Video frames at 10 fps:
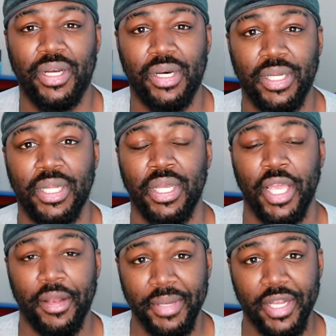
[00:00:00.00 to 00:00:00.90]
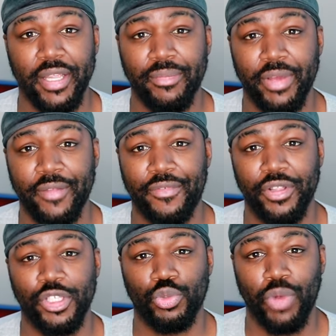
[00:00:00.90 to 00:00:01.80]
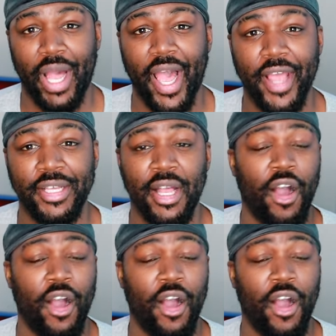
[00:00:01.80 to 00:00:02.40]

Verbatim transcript: on and I'm gonna get ready for this ride.